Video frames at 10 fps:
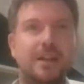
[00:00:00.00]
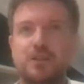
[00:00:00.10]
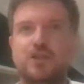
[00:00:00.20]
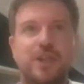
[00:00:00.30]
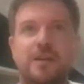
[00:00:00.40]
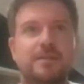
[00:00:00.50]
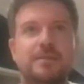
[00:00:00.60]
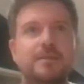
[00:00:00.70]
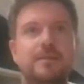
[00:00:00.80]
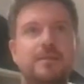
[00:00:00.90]
I'll just chat
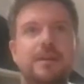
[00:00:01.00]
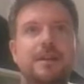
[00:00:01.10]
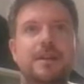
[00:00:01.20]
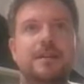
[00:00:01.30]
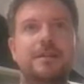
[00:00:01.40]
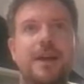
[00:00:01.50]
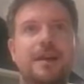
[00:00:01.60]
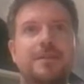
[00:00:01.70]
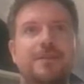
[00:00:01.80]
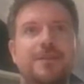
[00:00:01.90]

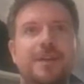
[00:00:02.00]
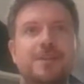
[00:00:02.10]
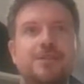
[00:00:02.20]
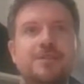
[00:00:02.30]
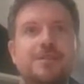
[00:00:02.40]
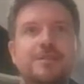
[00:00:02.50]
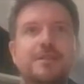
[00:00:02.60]
for ages.